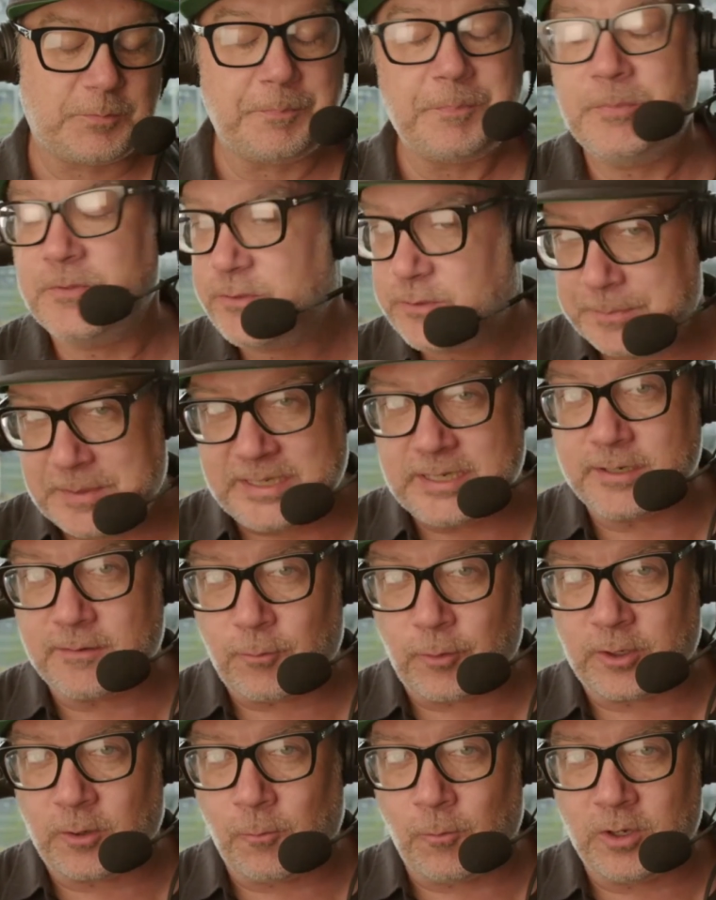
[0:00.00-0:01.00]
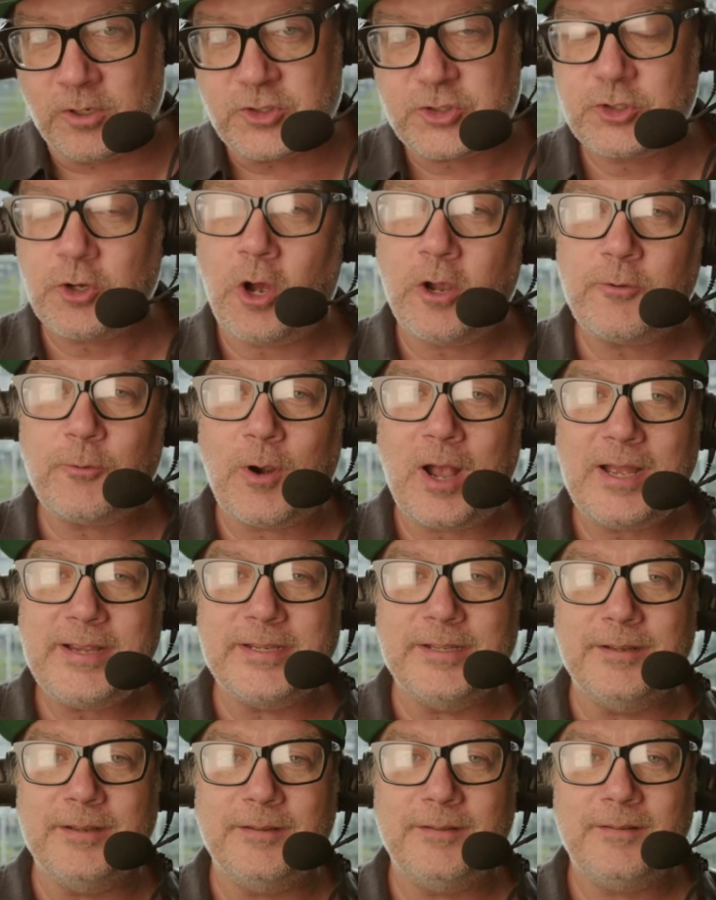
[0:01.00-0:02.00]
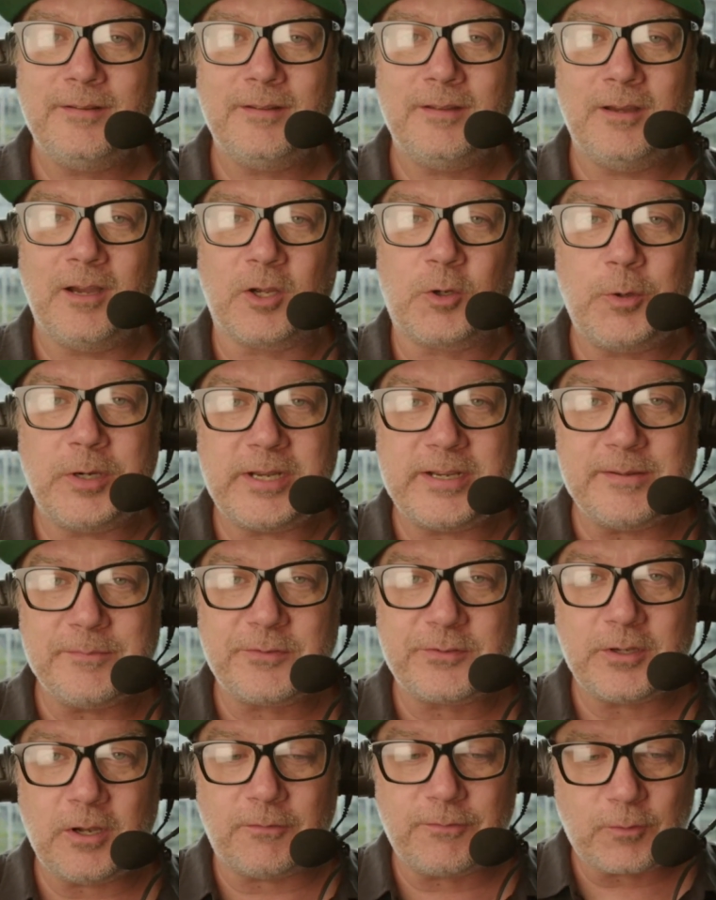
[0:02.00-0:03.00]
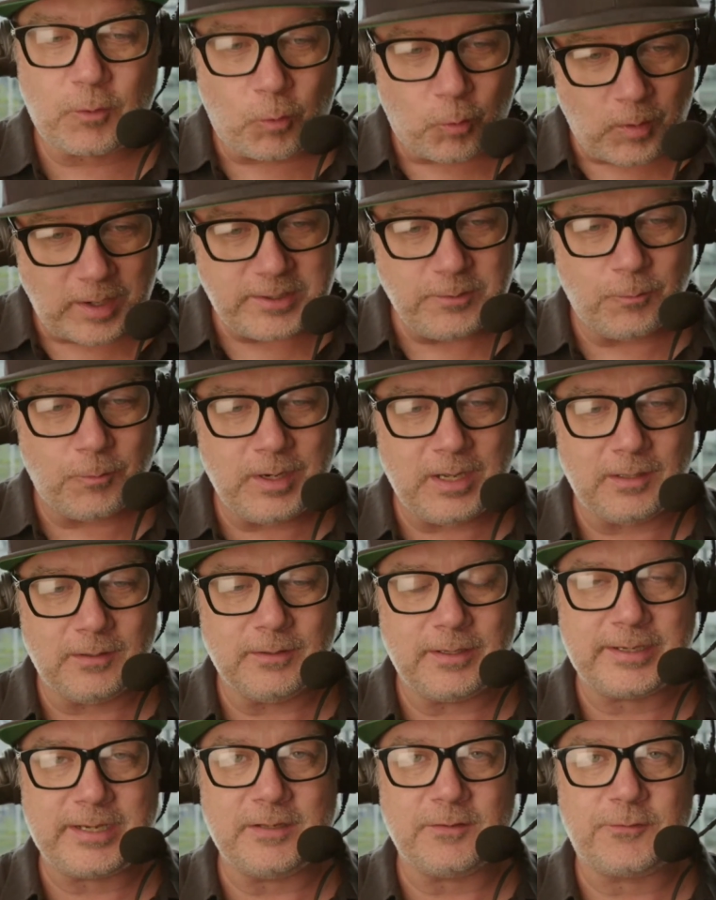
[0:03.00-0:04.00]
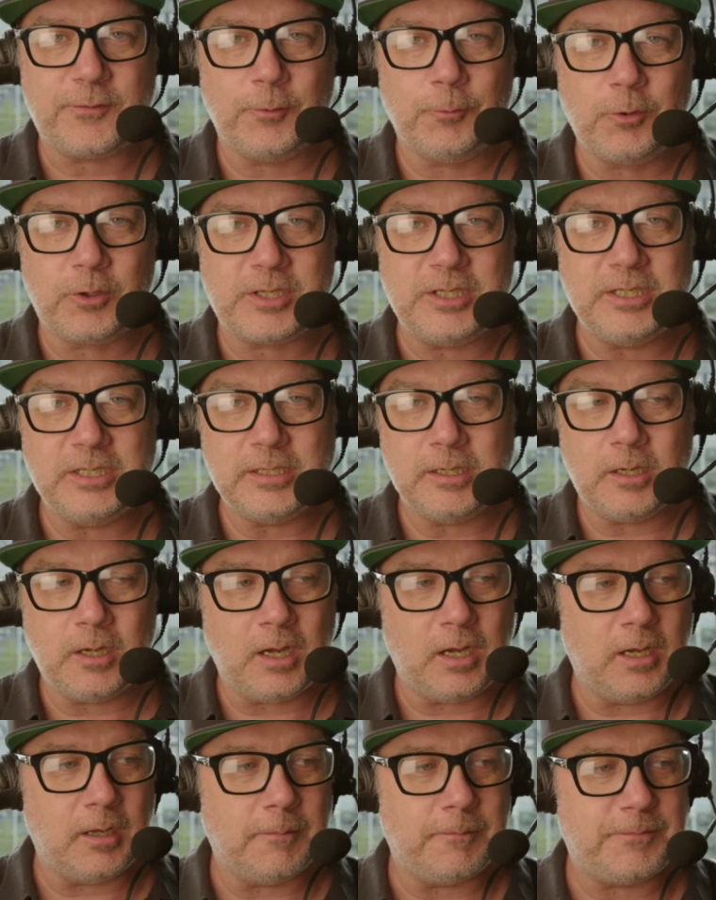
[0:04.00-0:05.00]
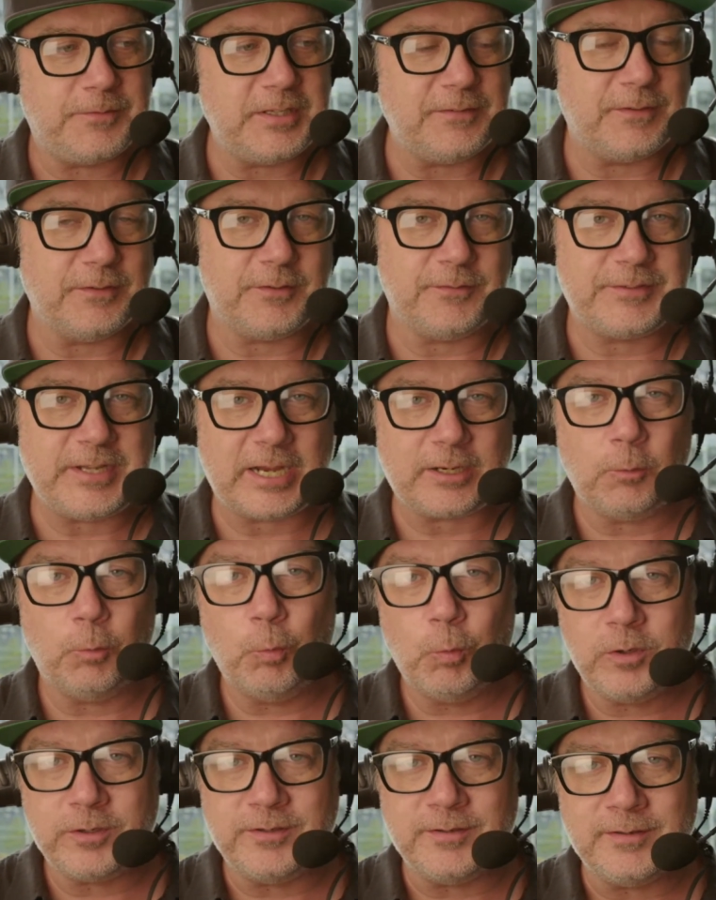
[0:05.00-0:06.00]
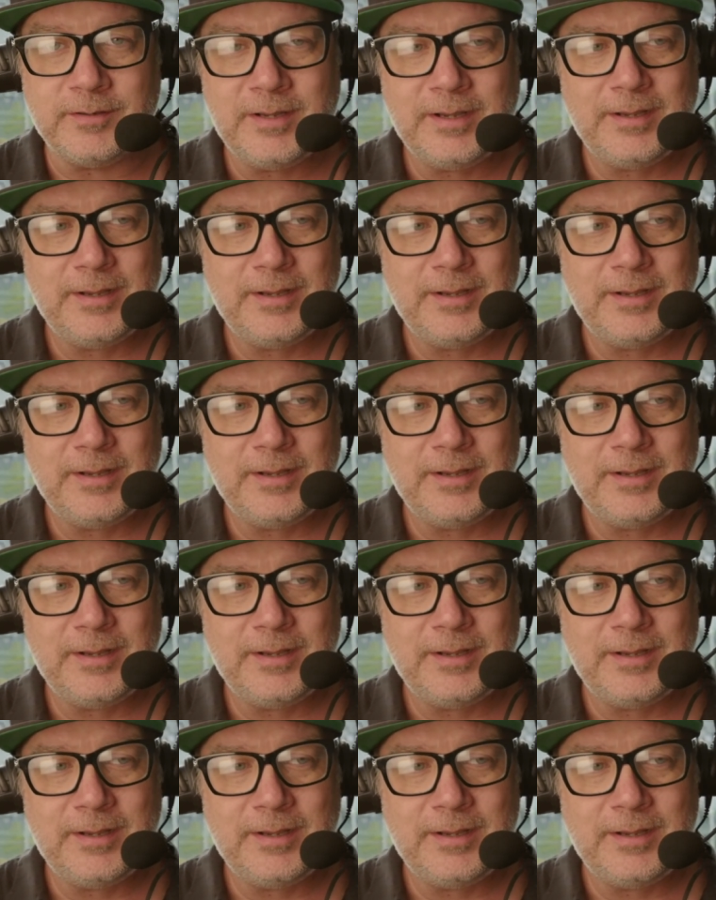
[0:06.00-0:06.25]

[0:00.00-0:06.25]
Speaking of one-on-ones, Sean Ryan acquitted himself quite well against the rookie defensive tackle, Wooden.